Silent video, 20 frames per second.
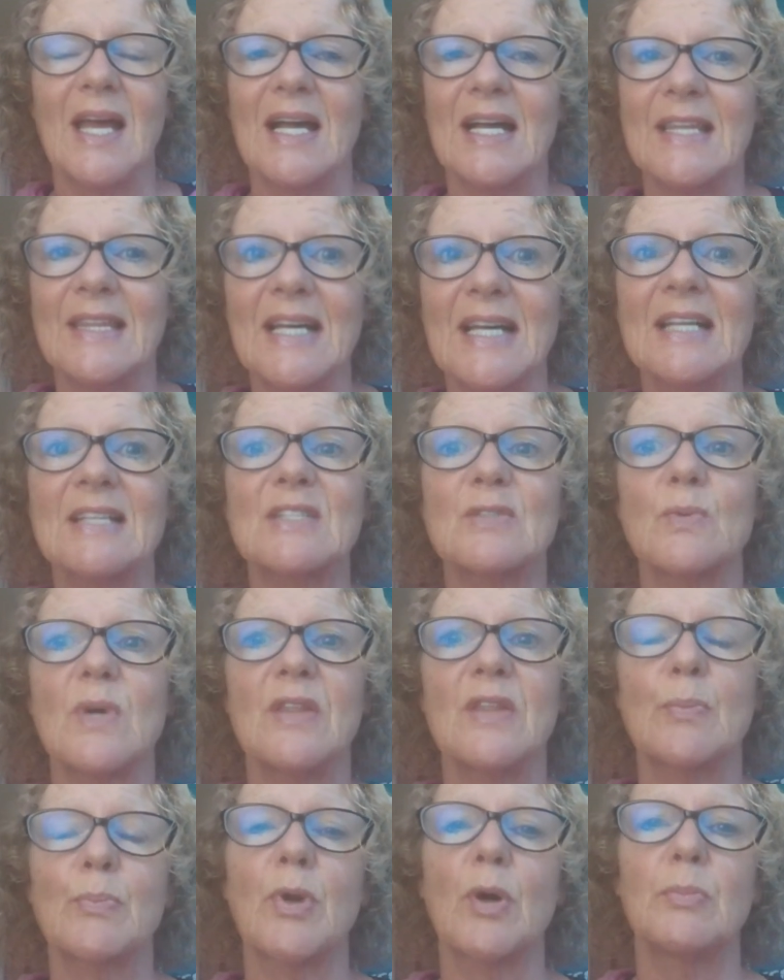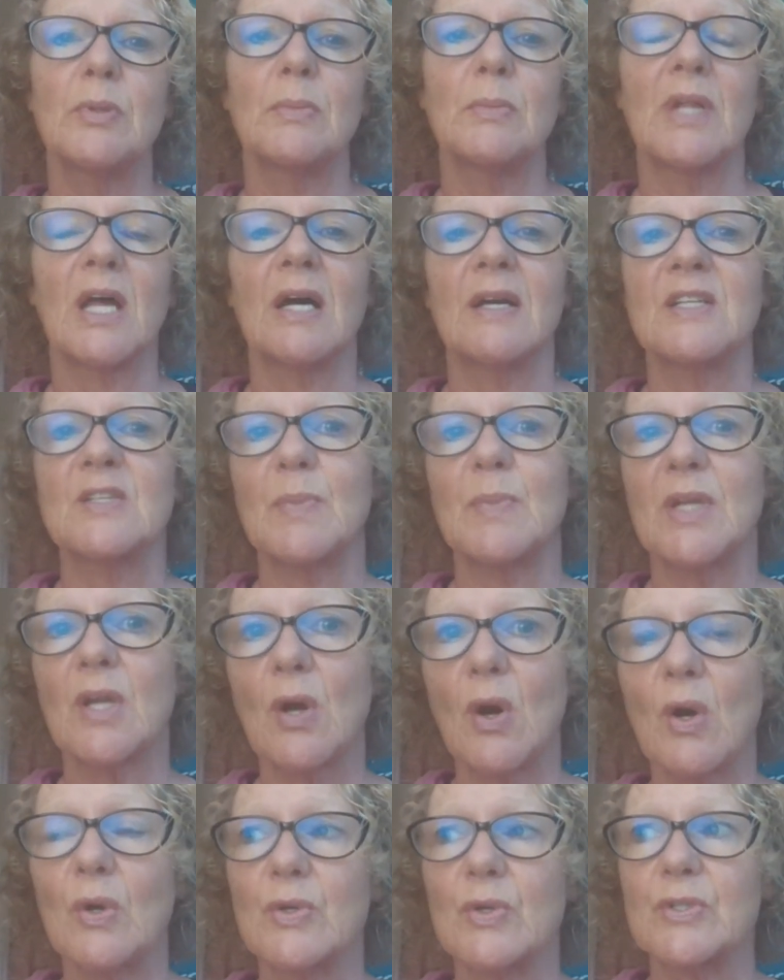And that's where the problem lies
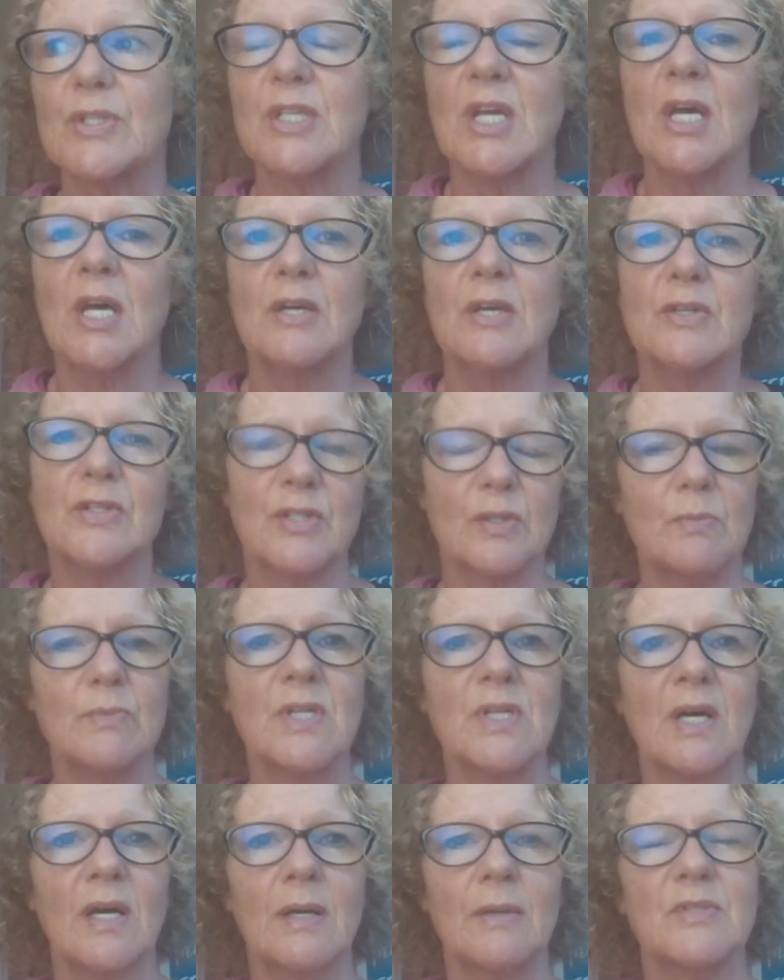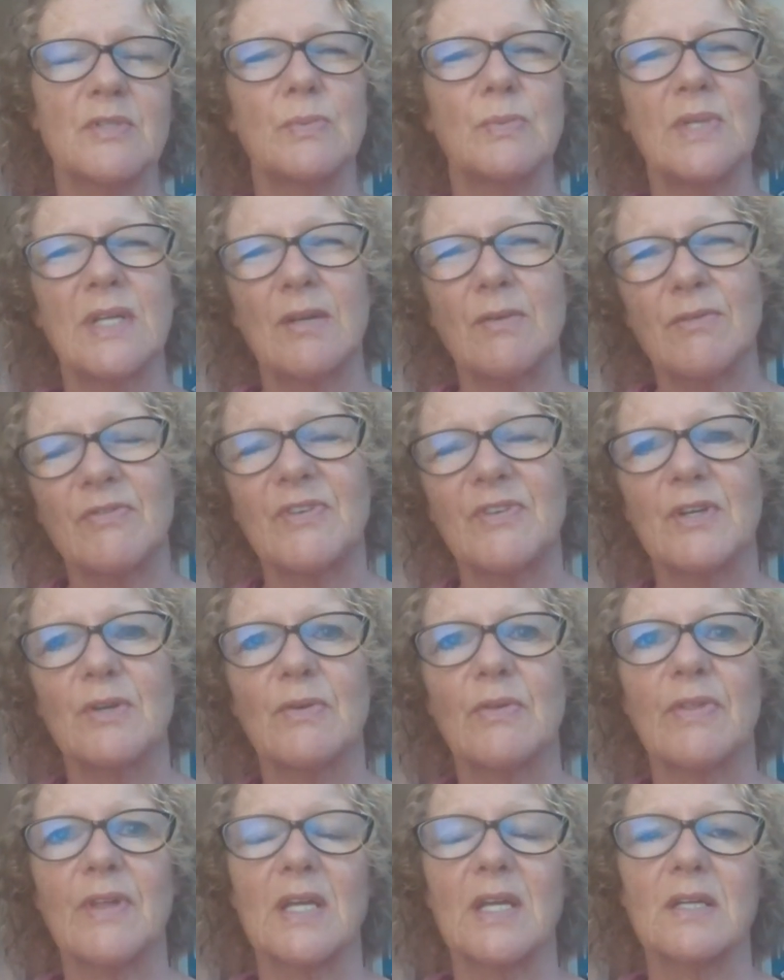because sometimes we can
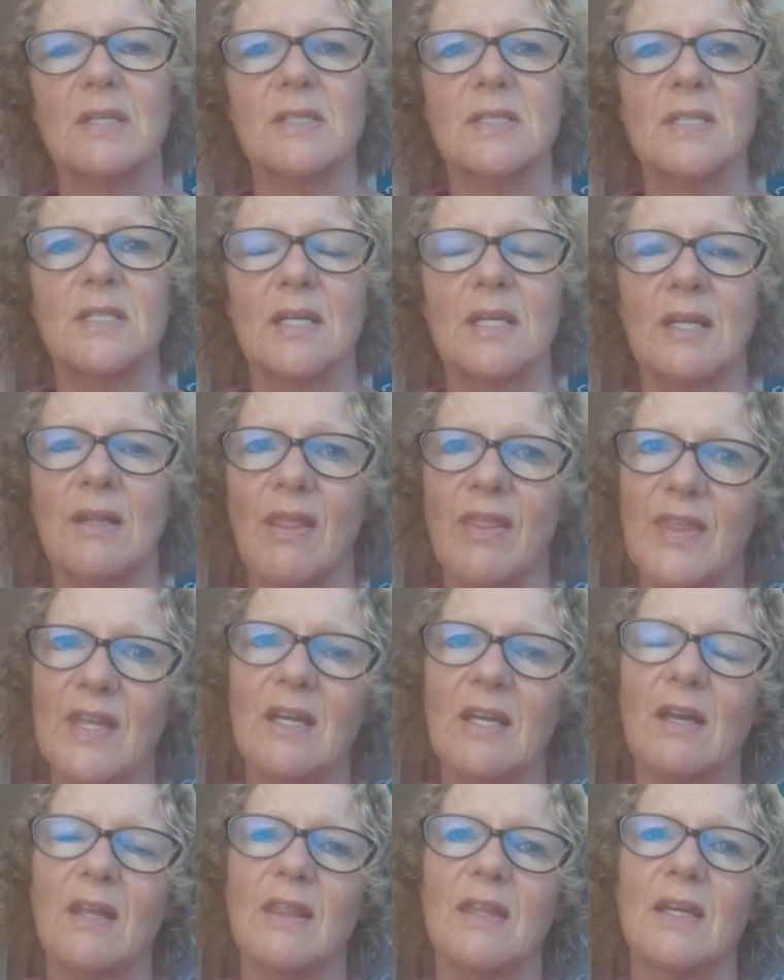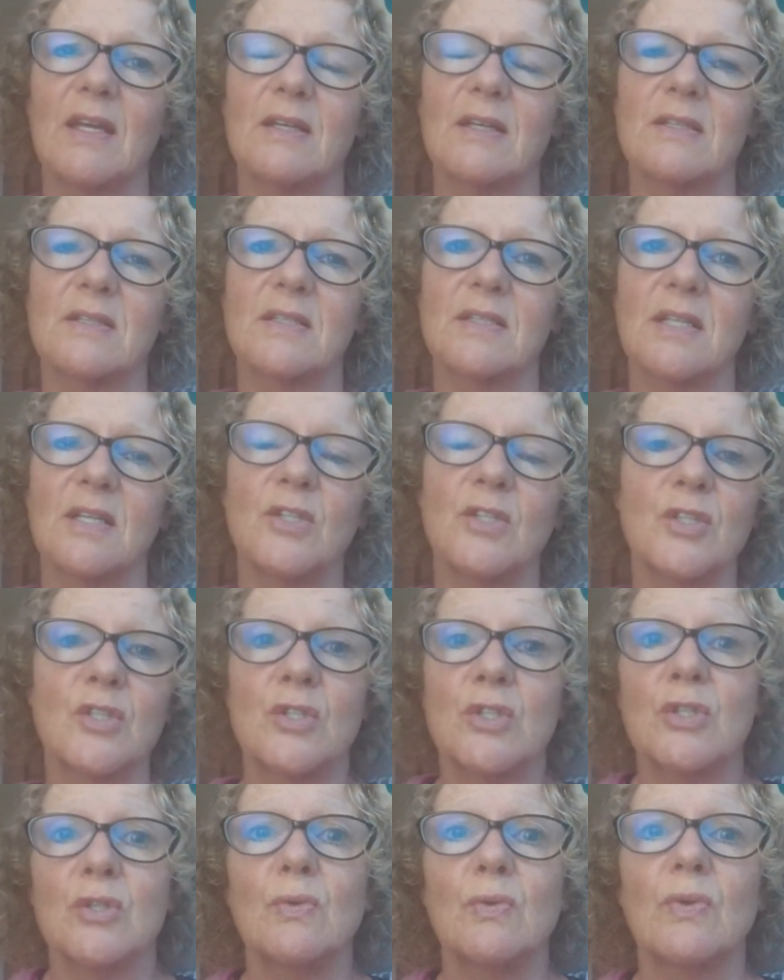feel things and think things and
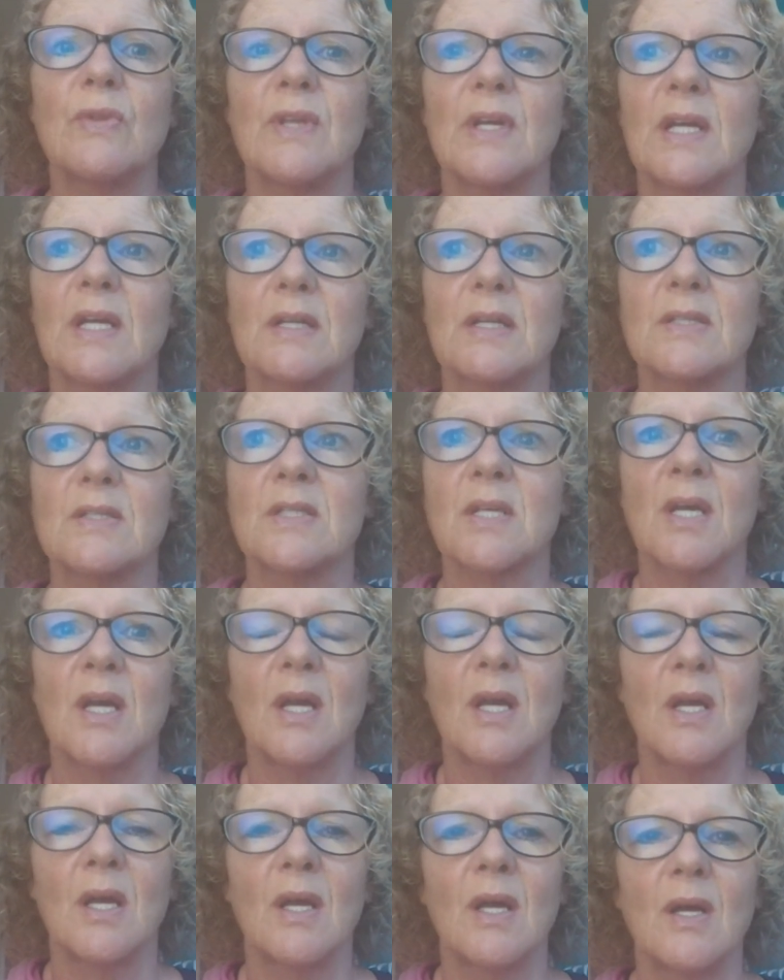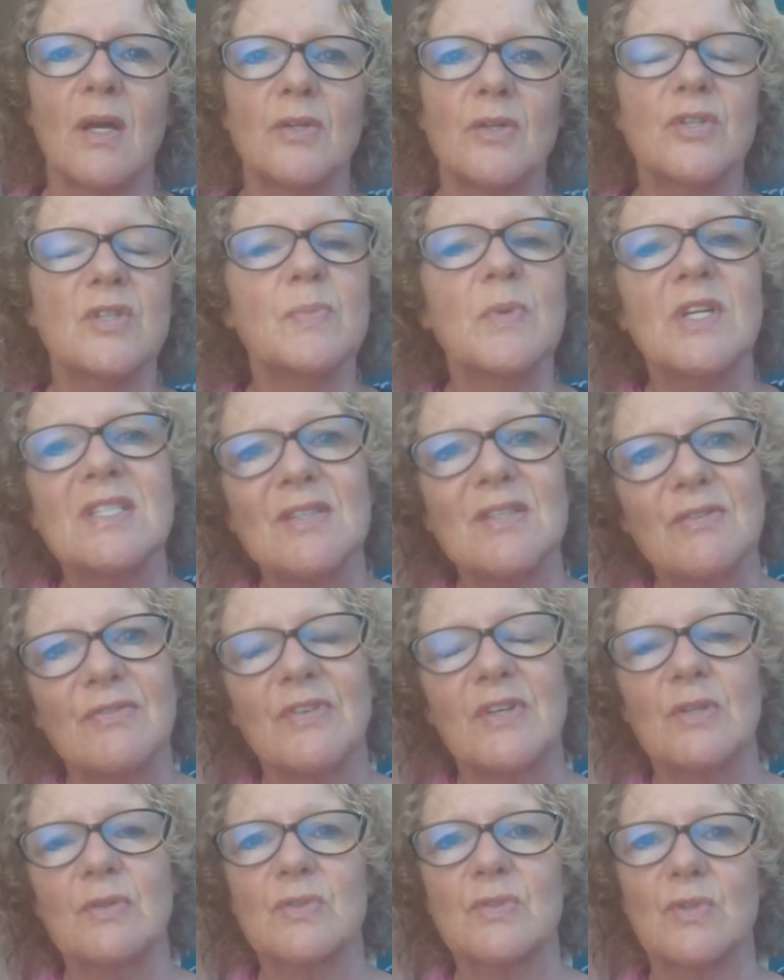just do things just because it
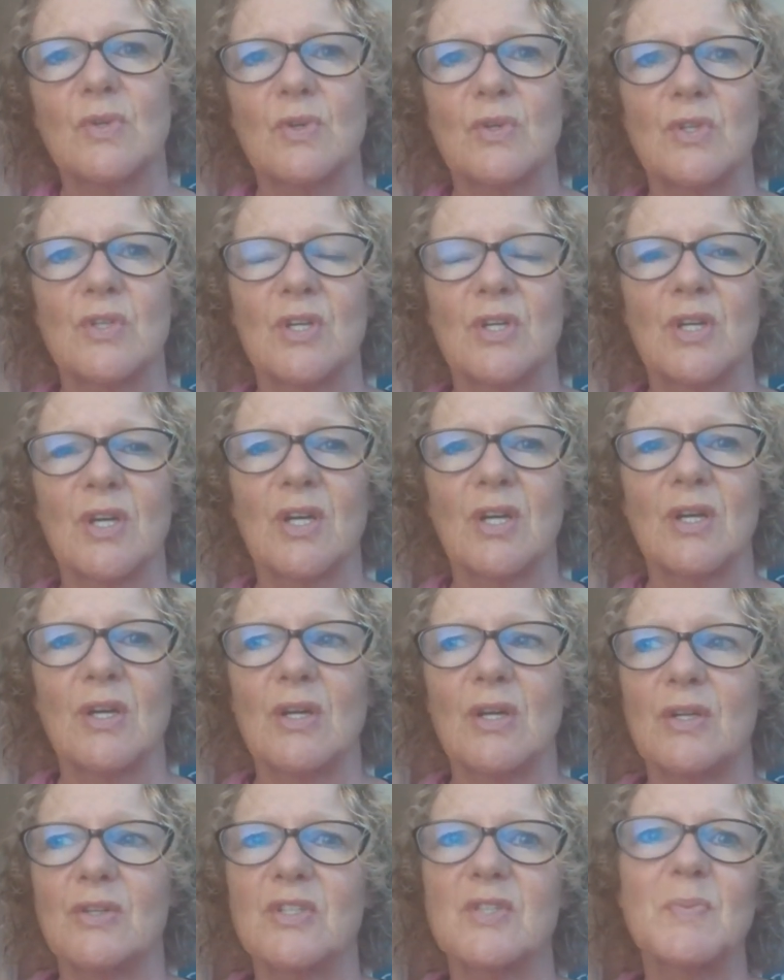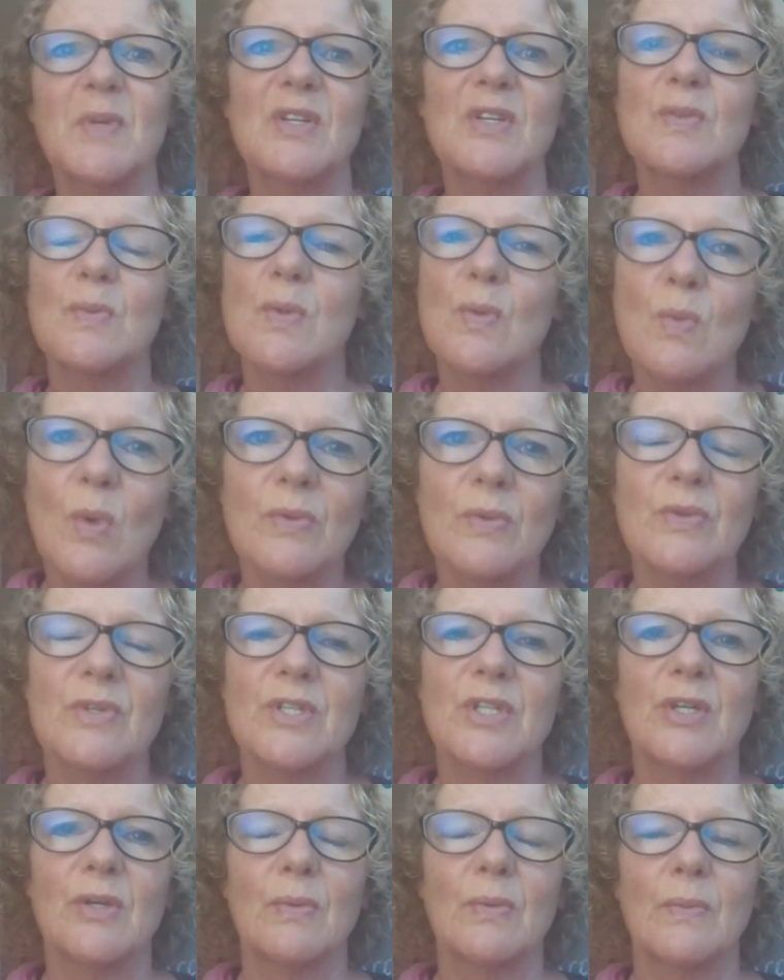feels good, just because we want
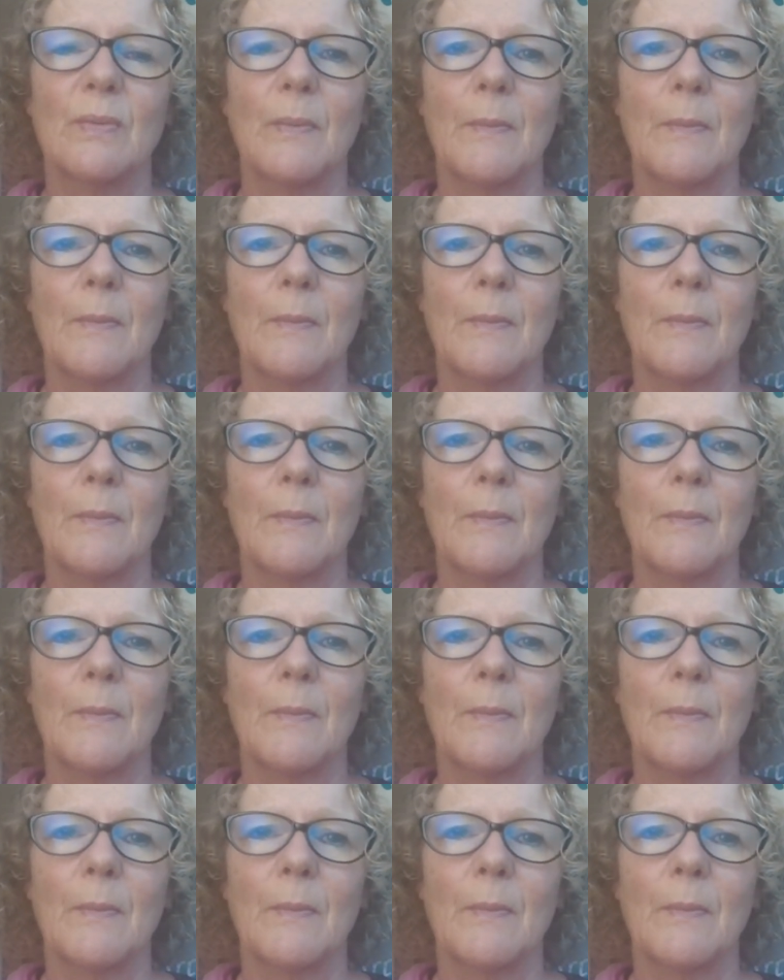to.